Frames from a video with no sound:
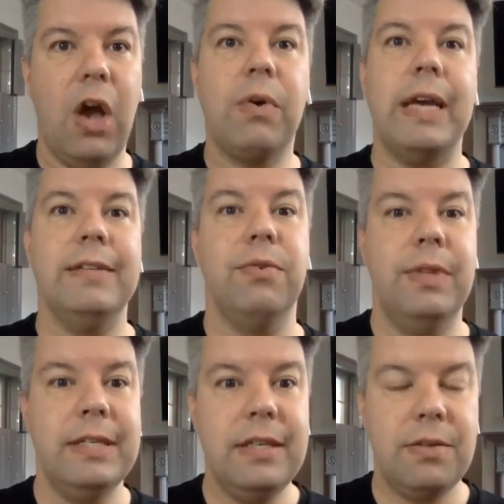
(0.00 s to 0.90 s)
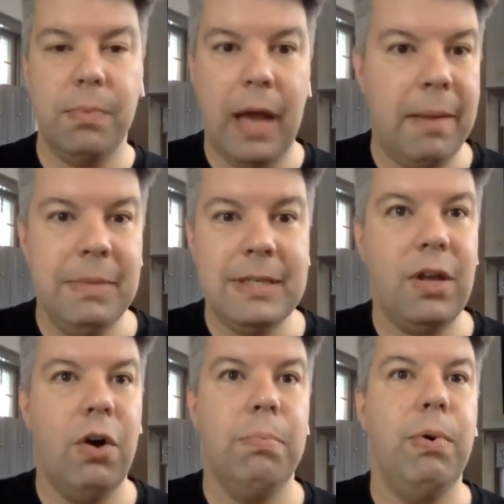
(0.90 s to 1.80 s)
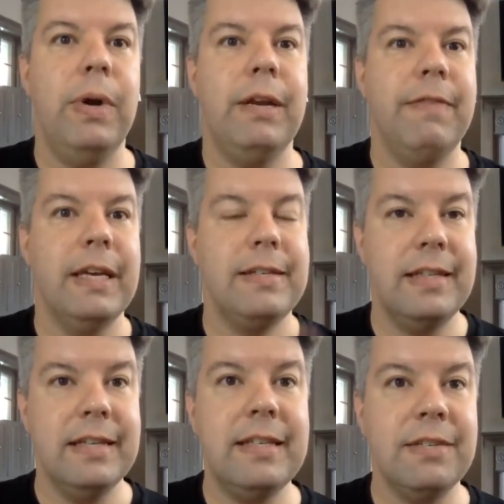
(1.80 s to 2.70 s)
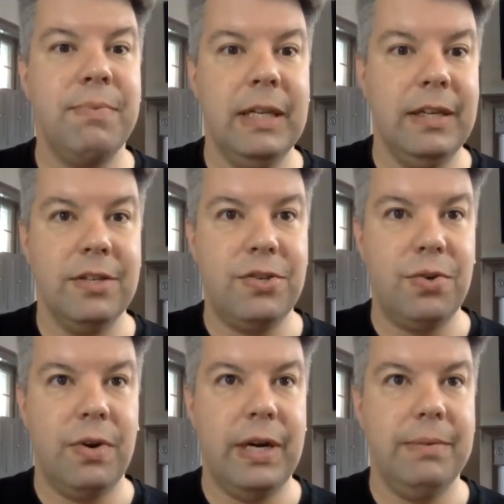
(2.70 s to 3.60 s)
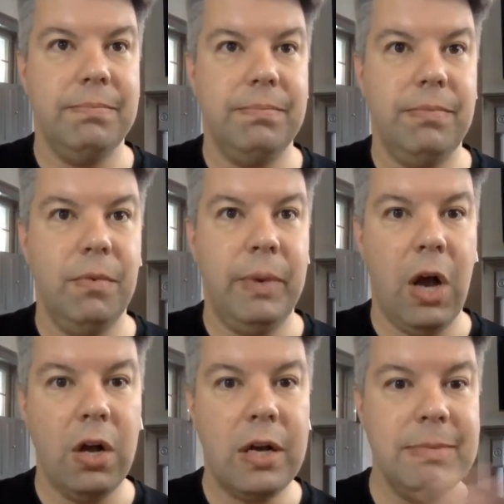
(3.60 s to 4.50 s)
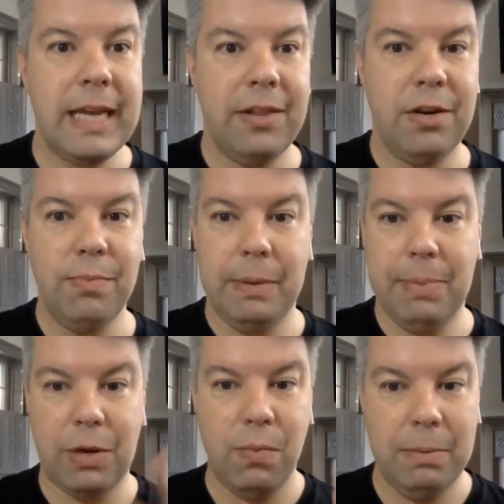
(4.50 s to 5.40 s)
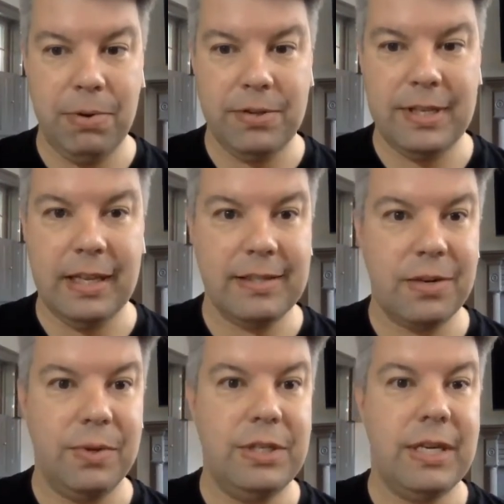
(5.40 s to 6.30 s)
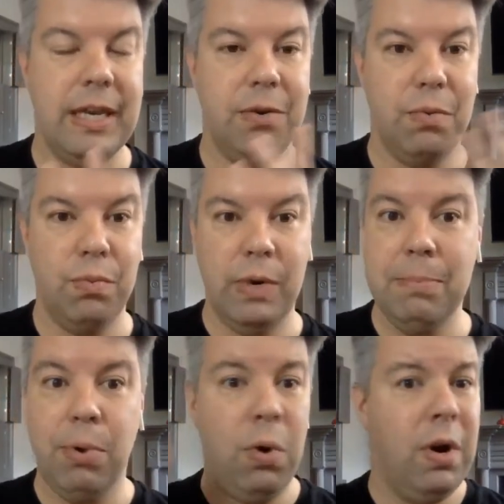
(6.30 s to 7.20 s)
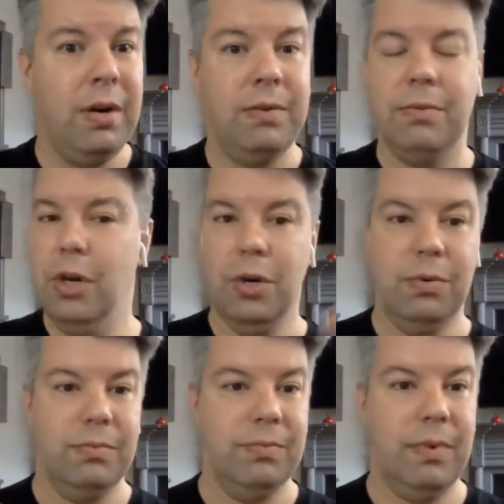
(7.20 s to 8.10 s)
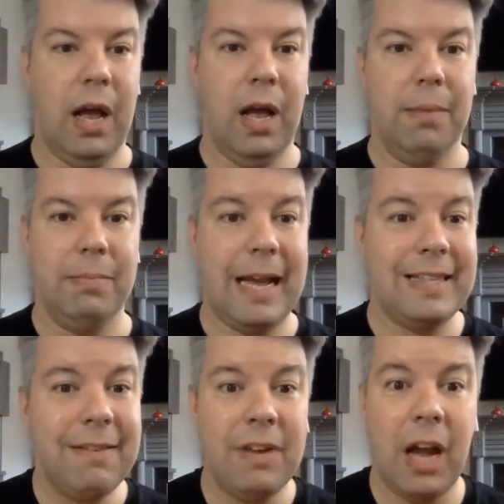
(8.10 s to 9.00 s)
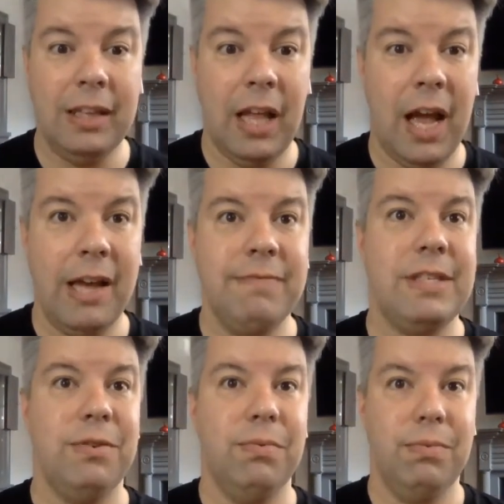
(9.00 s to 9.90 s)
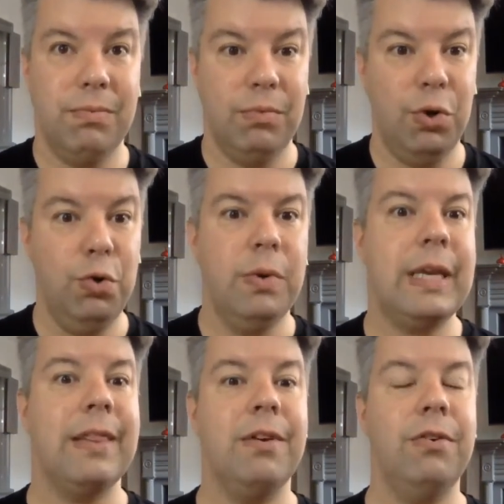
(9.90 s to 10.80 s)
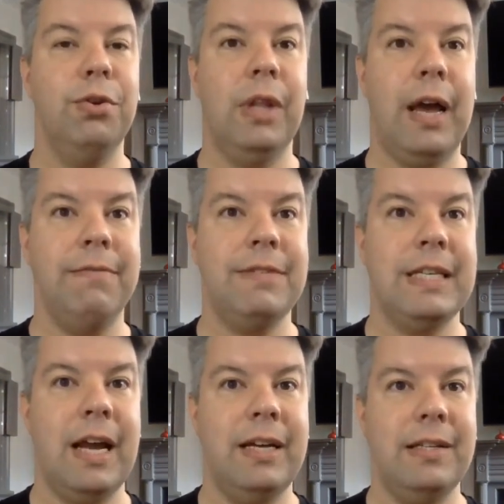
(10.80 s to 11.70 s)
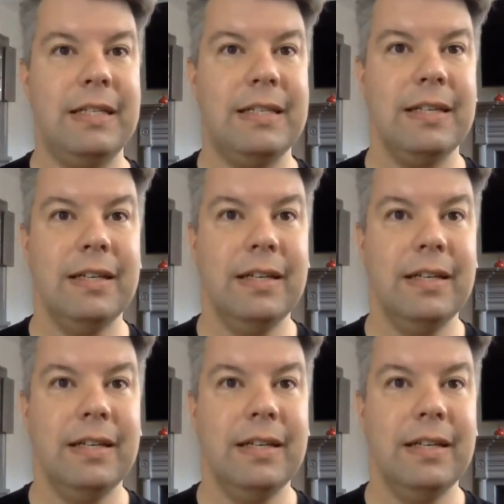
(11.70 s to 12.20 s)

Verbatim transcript: Okay, so this is I missed the whole point of this. This is really the story. We all come together and we pick one person that's going to get reborn. Um, cats have nine lives, so who will get their new life tonight?